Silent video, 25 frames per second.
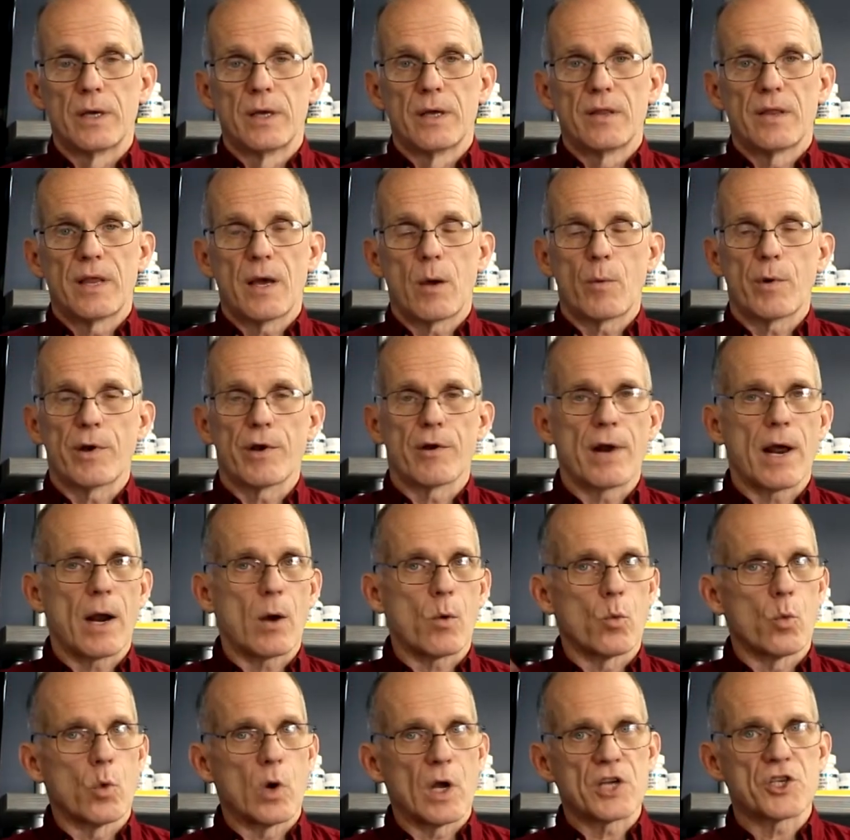That way you're
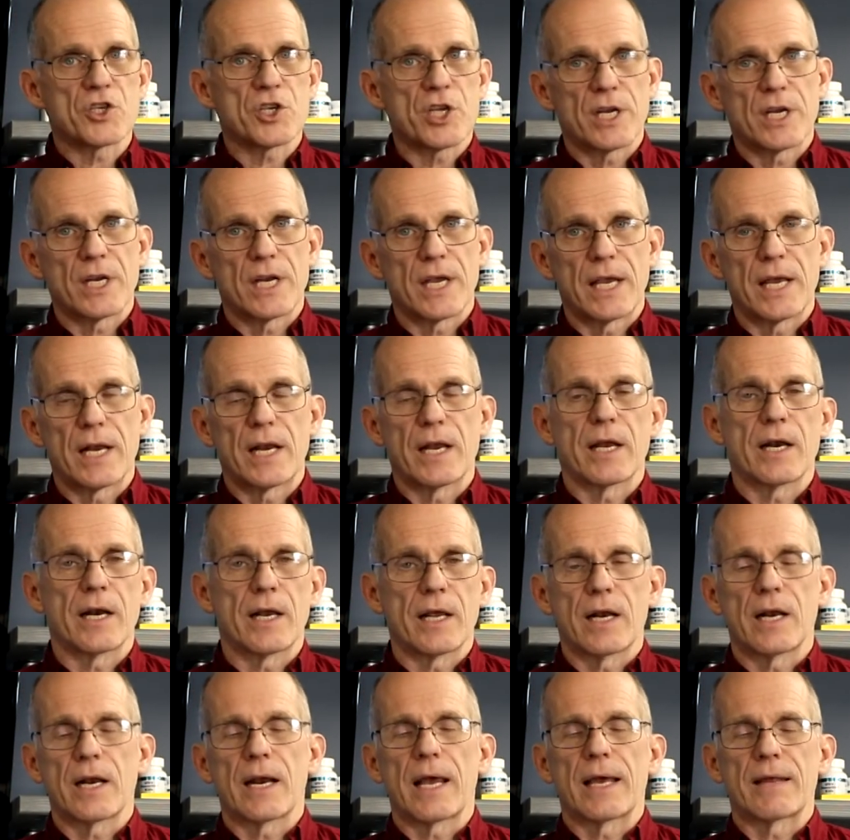not rushing to get
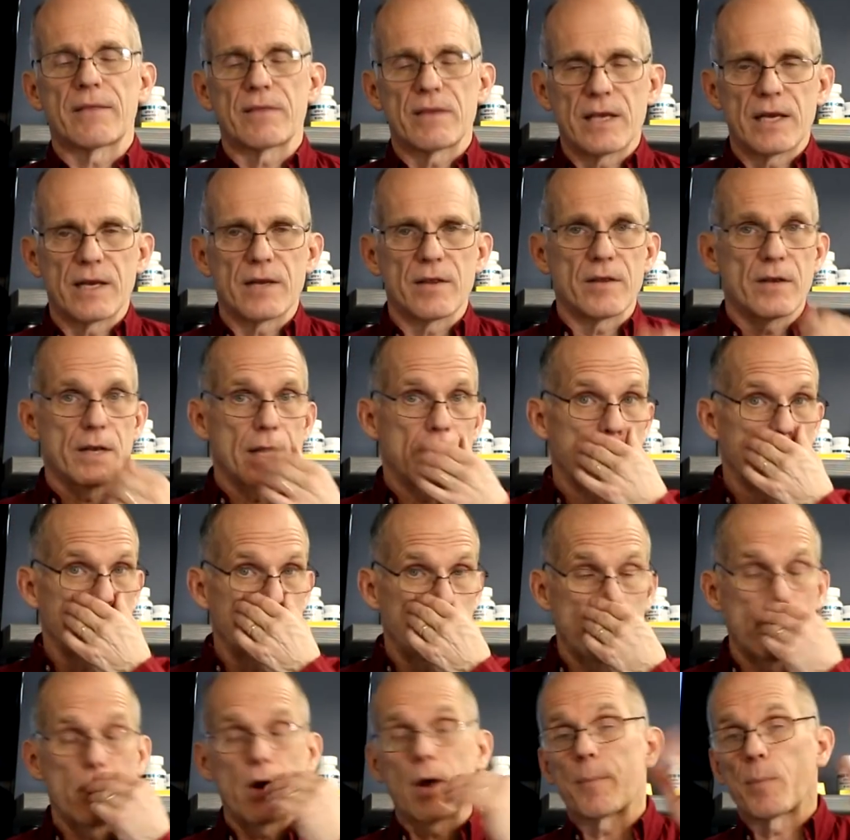in at the end of the day and then
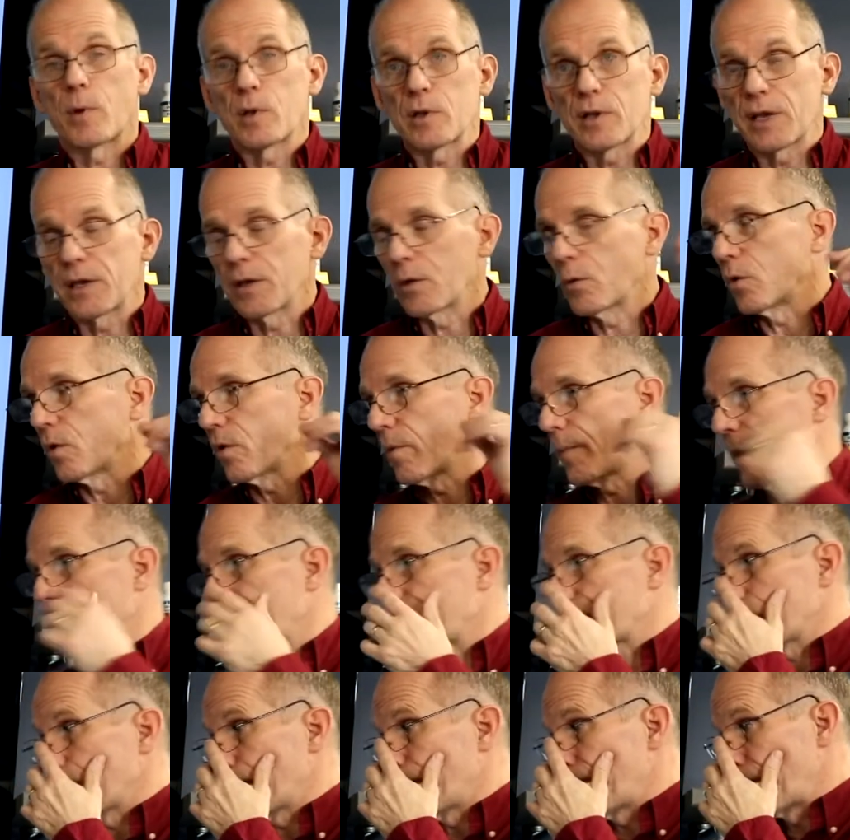you're up all night going to the
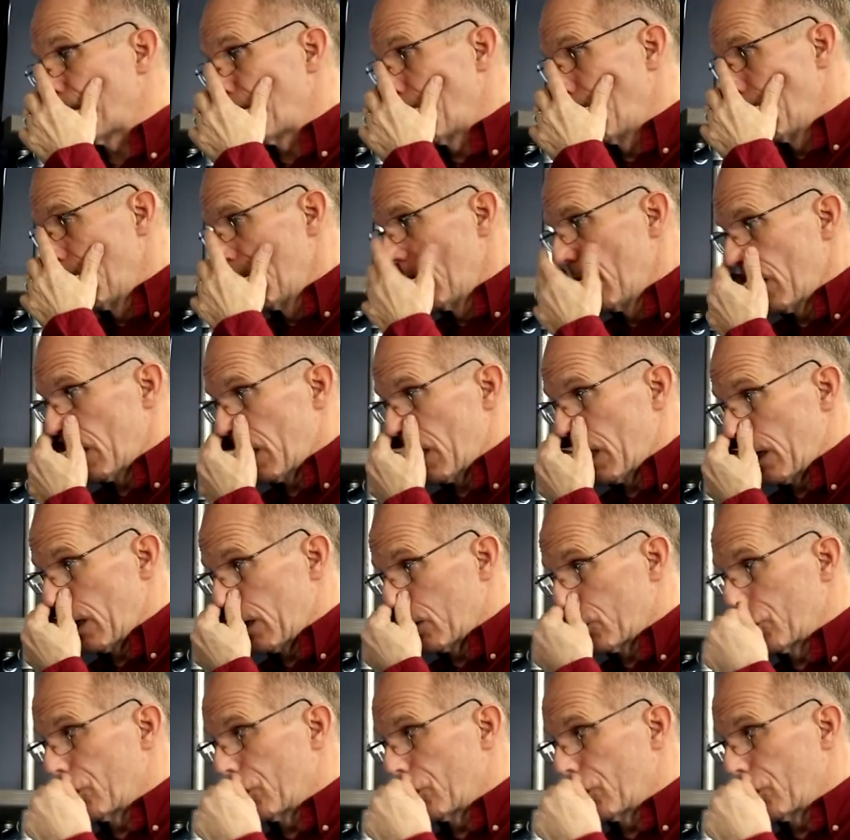bathroom.